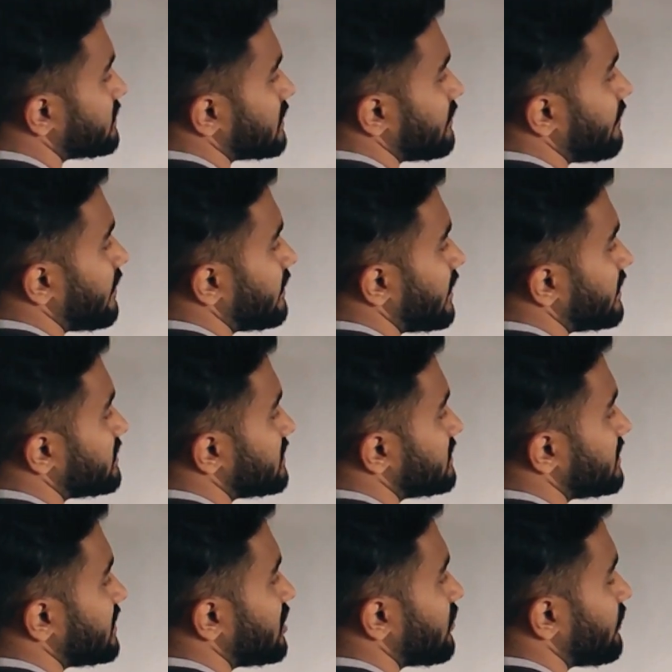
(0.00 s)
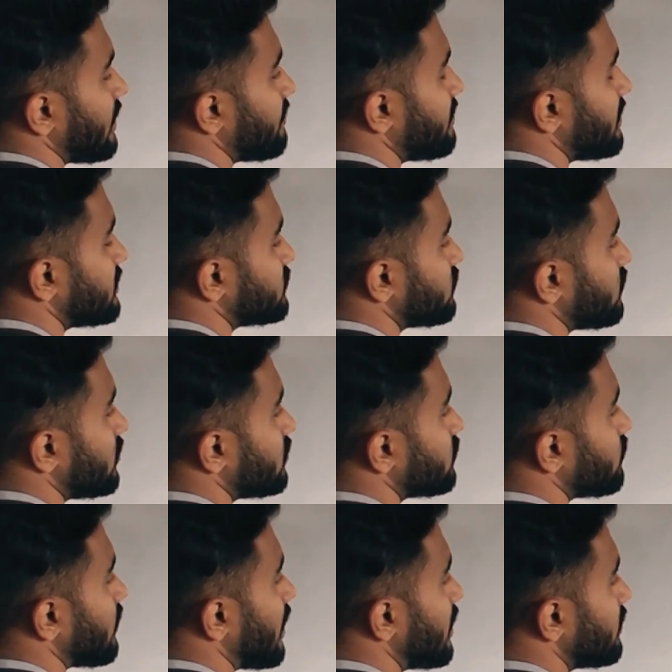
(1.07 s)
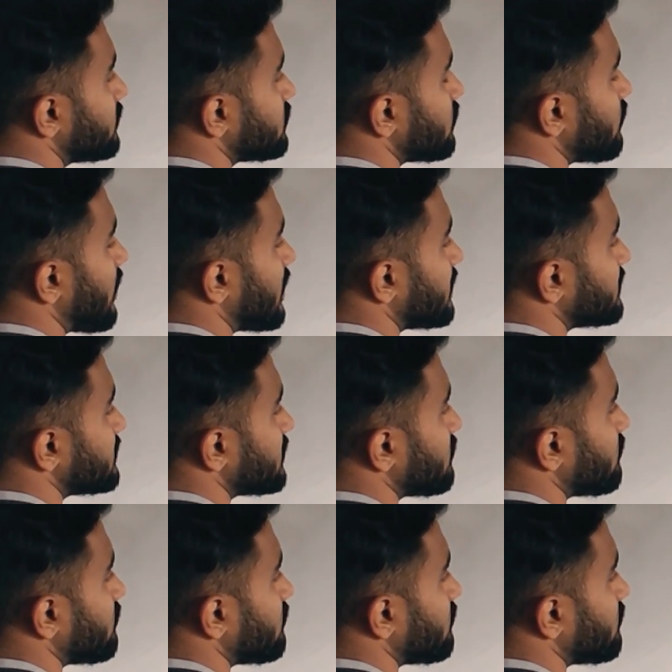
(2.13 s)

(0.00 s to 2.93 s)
it is given that GCD of AB is equal to 1, so 1 is